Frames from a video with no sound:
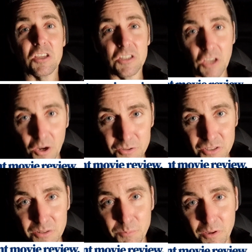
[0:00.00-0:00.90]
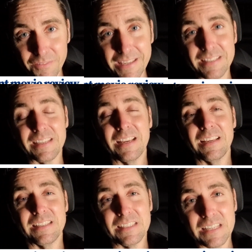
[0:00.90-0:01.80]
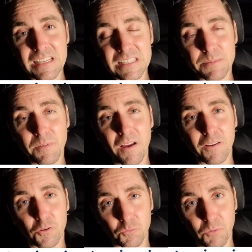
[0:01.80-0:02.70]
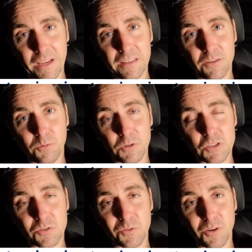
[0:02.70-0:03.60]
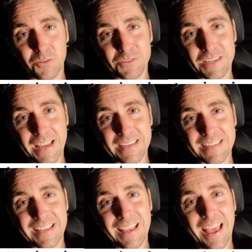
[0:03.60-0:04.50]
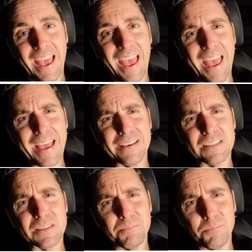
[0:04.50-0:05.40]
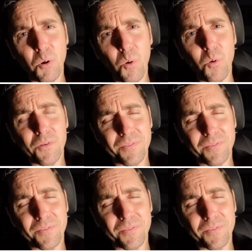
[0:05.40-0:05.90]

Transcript: go to the movies, see some great new original content, and support